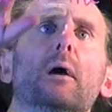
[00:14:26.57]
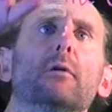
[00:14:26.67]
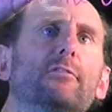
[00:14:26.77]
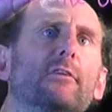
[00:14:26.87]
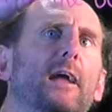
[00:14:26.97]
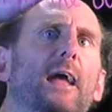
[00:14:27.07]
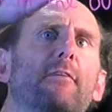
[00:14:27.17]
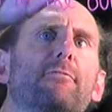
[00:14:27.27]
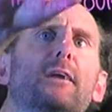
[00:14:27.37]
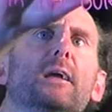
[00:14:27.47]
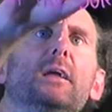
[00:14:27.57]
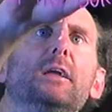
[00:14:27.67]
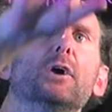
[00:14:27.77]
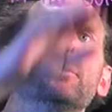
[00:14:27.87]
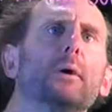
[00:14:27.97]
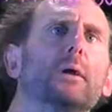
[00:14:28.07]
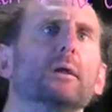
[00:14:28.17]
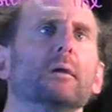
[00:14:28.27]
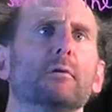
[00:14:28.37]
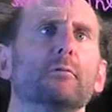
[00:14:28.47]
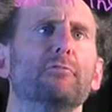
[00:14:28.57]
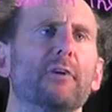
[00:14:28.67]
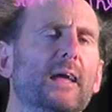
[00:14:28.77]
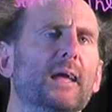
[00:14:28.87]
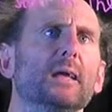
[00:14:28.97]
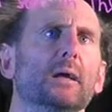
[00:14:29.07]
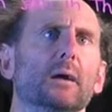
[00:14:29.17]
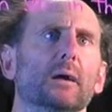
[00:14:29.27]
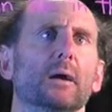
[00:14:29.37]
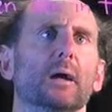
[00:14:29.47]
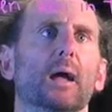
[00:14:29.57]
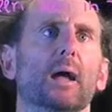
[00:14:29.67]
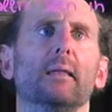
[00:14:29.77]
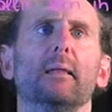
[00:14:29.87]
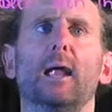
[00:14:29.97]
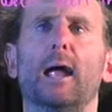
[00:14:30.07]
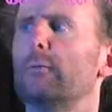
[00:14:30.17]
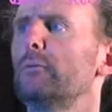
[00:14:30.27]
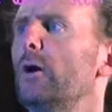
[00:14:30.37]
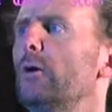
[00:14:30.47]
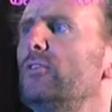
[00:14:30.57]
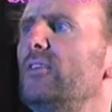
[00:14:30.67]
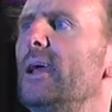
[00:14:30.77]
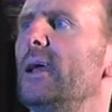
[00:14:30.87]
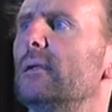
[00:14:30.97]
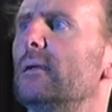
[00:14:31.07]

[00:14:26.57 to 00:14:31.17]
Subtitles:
for every u and v in our node set,